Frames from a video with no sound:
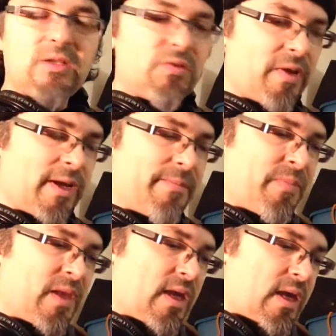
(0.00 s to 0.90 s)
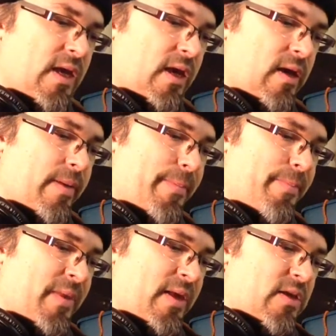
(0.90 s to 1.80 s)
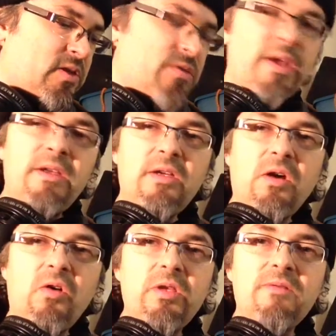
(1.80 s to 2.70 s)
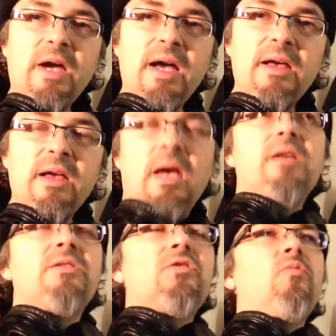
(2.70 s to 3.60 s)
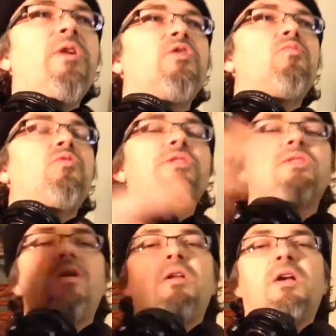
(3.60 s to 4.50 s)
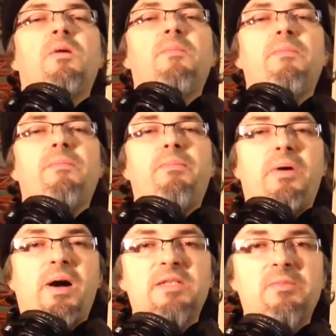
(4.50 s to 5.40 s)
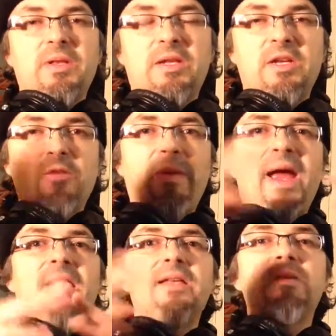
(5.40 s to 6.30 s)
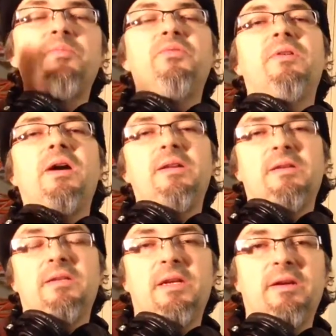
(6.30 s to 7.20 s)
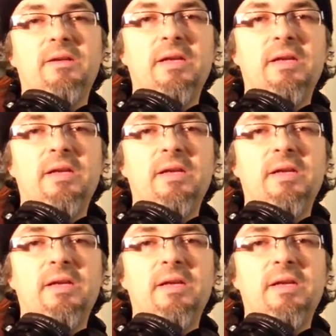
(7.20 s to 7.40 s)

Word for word: It's great. Um, so there you go. You've got so much more sonic possibility. Your palette is broadened here.